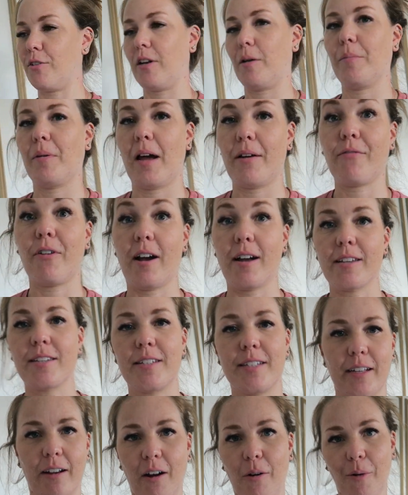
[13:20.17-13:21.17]
on, I'm like, right, it's
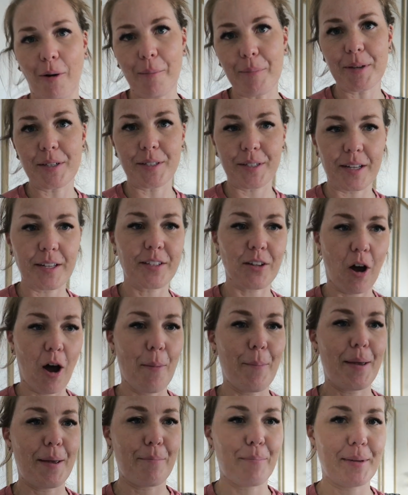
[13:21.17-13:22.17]
DIY business.
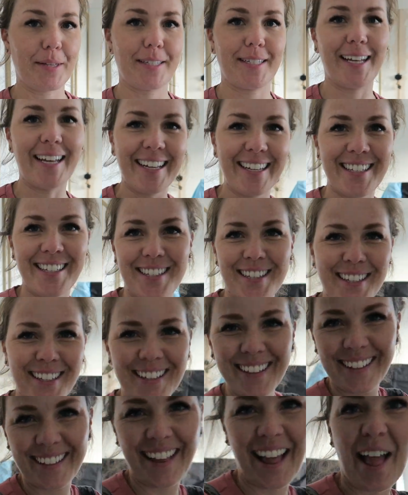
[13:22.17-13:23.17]
I mean business.
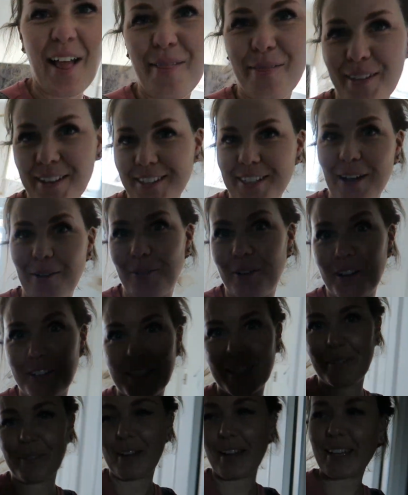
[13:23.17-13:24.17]
That's how it
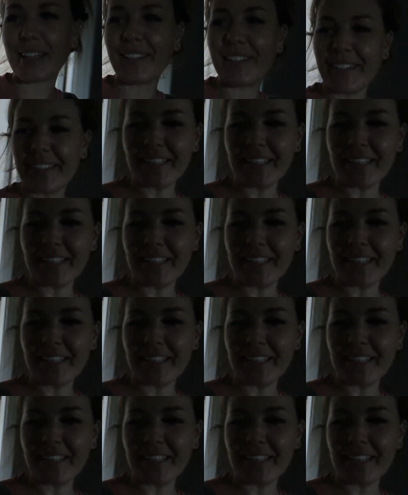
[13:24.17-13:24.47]
works anyway.